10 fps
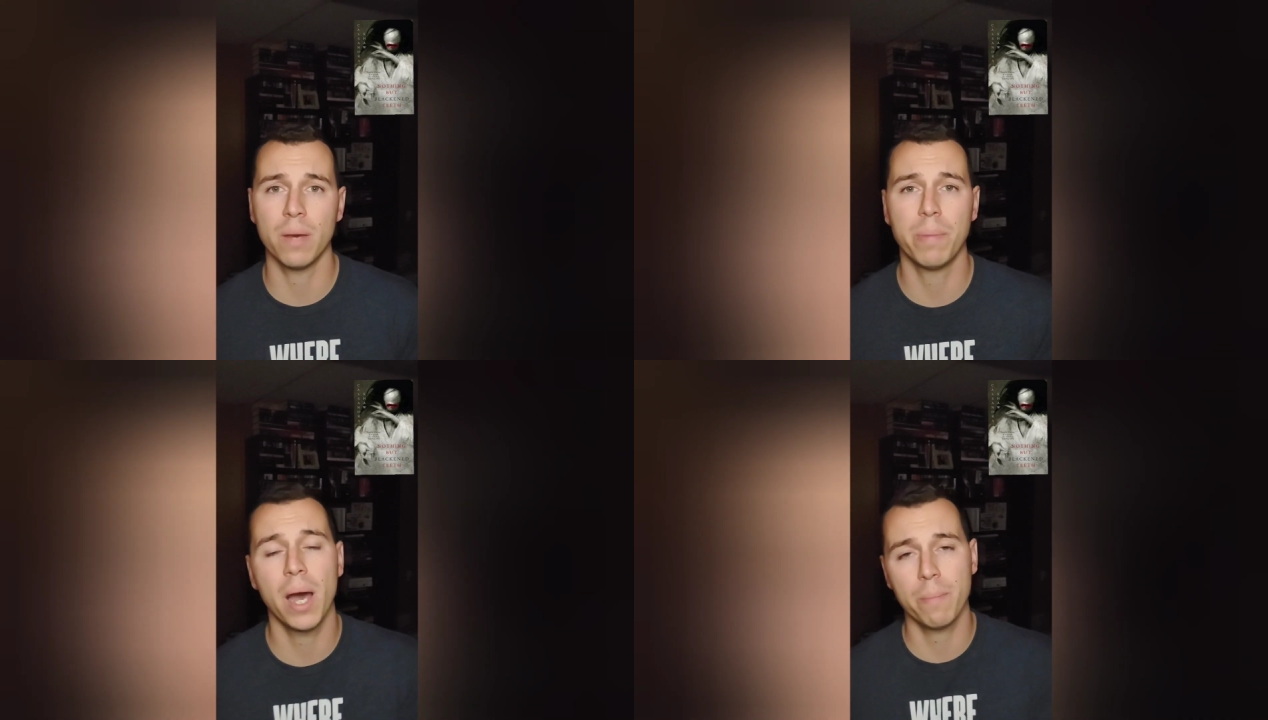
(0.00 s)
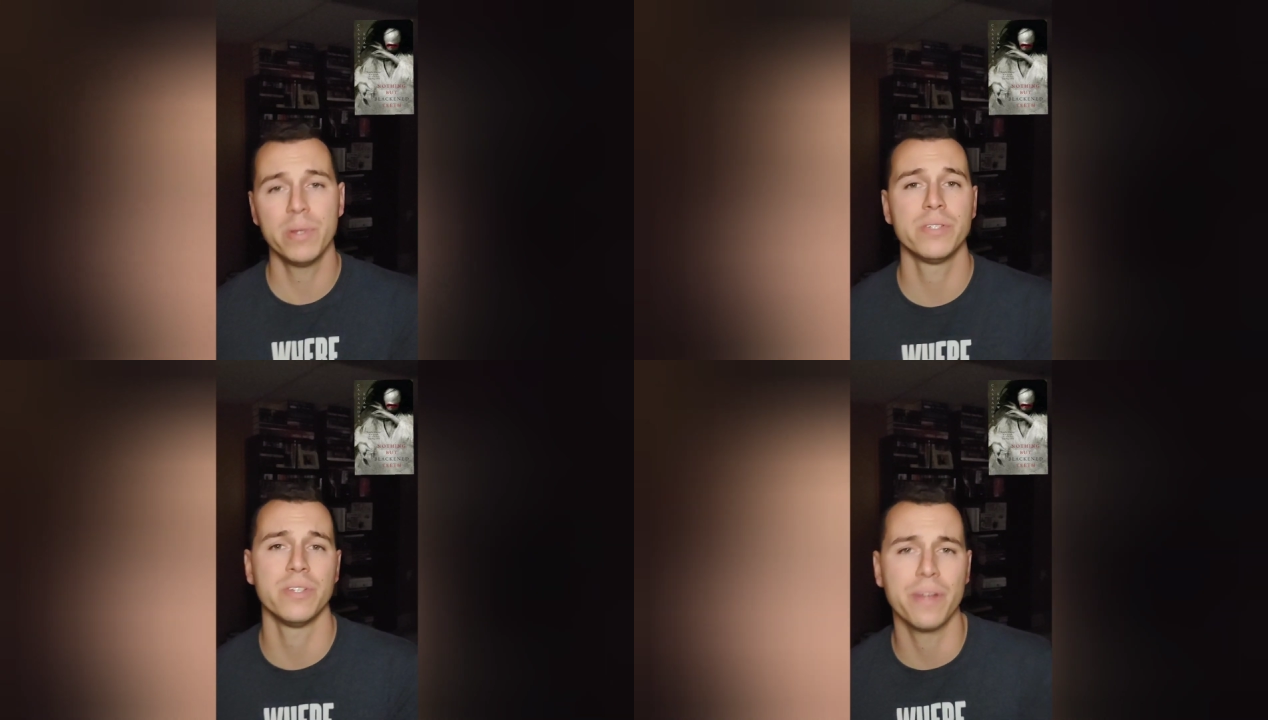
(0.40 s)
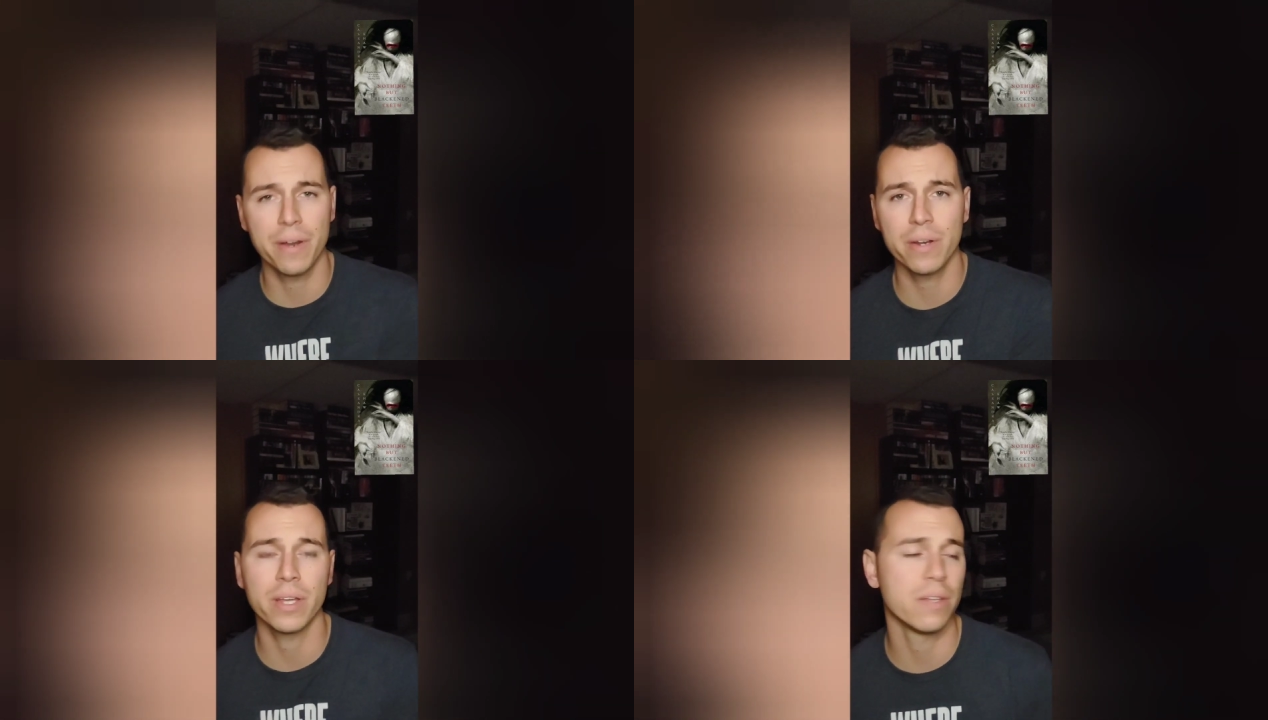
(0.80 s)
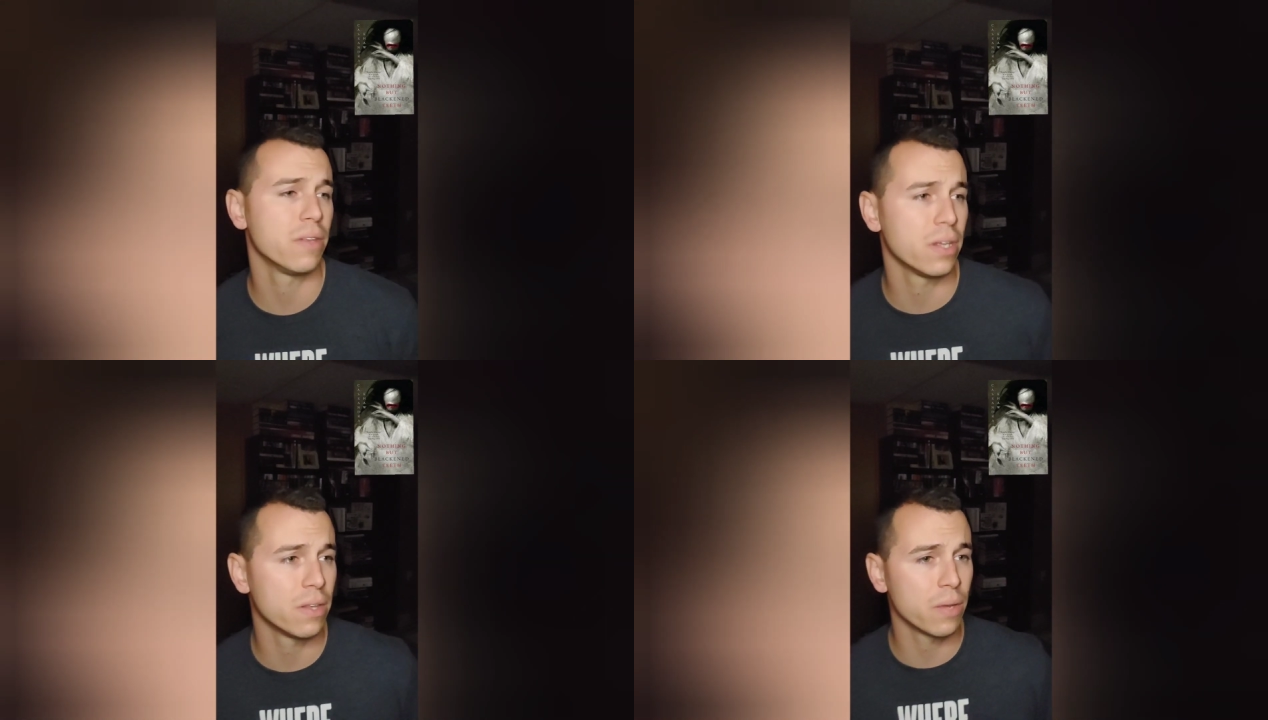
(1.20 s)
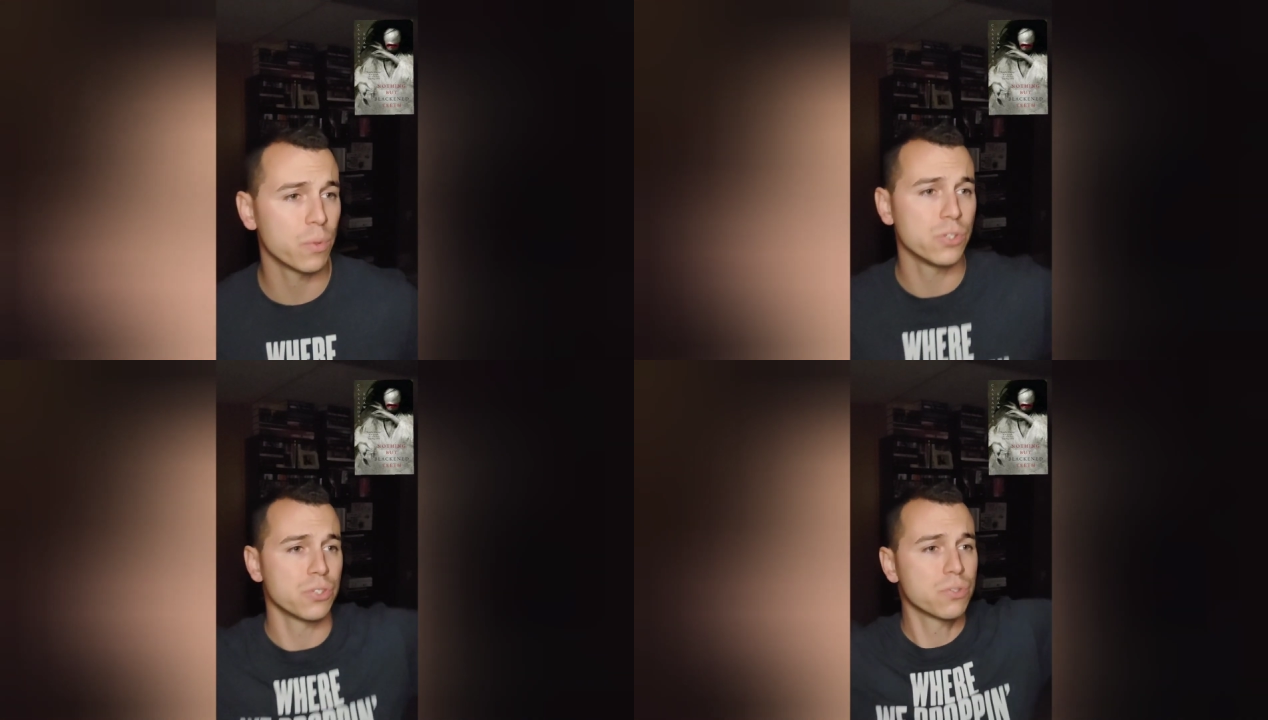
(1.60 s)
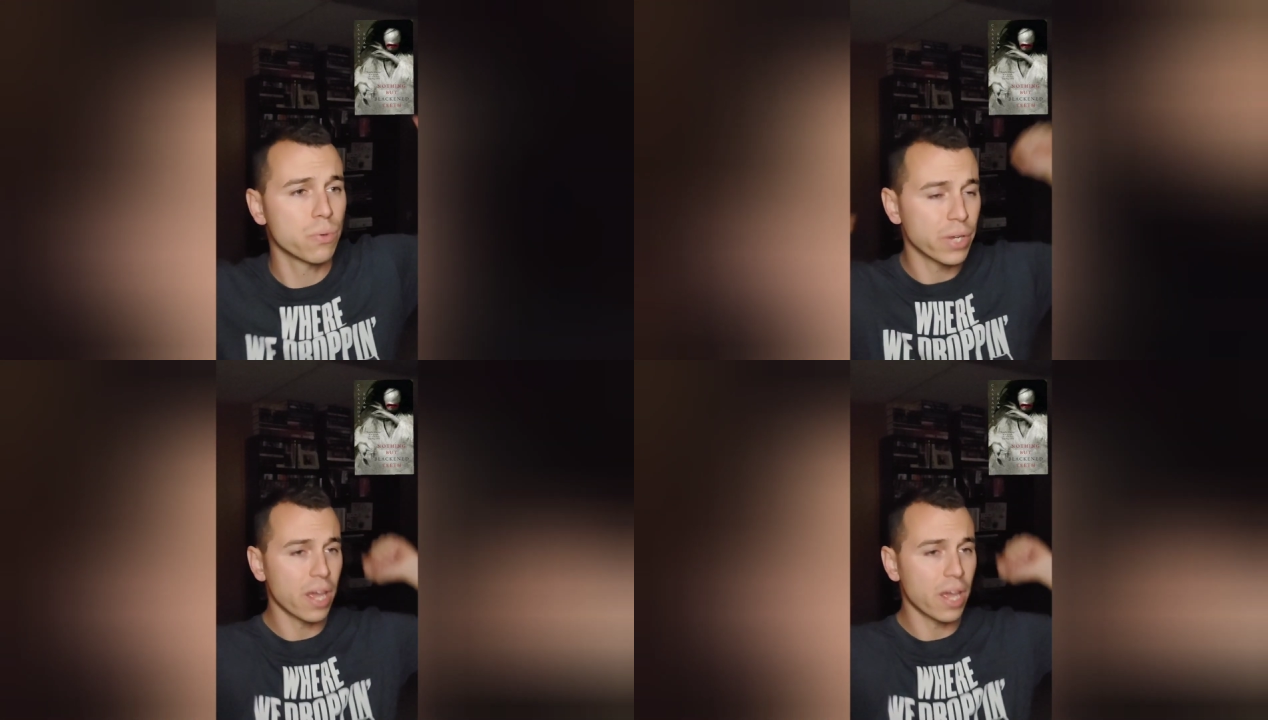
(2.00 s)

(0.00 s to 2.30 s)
pompous and arrogant that they were just throwing